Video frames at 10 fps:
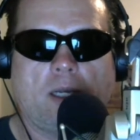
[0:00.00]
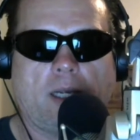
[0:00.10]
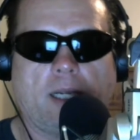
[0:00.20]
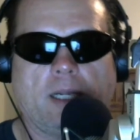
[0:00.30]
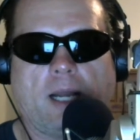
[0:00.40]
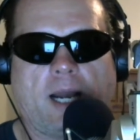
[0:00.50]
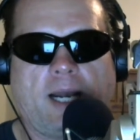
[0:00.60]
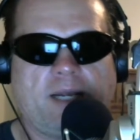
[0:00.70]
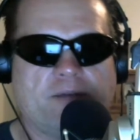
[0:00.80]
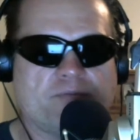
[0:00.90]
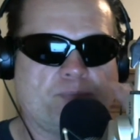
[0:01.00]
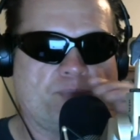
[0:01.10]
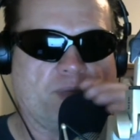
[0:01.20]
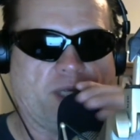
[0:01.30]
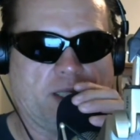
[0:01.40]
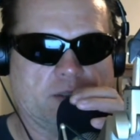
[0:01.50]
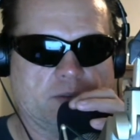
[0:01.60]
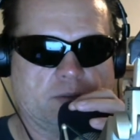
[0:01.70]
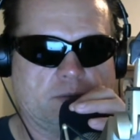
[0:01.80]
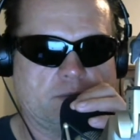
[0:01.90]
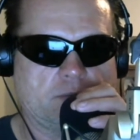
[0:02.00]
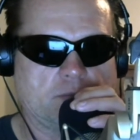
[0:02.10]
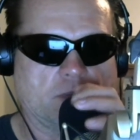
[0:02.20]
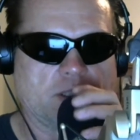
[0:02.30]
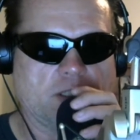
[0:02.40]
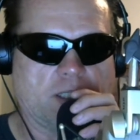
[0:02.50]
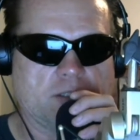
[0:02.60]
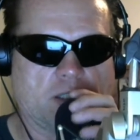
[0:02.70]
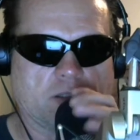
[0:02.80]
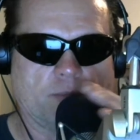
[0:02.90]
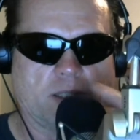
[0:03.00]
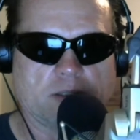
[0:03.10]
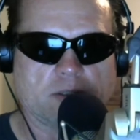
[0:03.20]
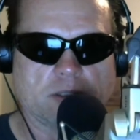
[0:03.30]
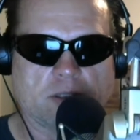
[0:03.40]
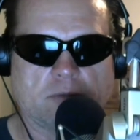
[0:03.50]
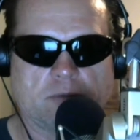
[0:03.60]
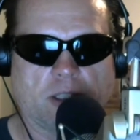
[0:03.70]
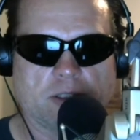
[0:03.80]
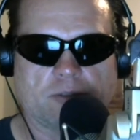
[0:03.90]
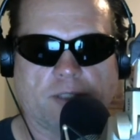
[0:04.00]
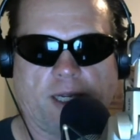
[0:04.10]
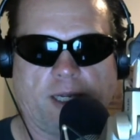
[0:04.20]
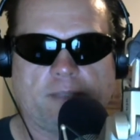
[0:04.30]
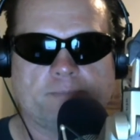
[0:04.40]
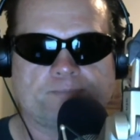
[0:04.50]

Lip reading: And I have been, Melissa and I talked about this yesterday,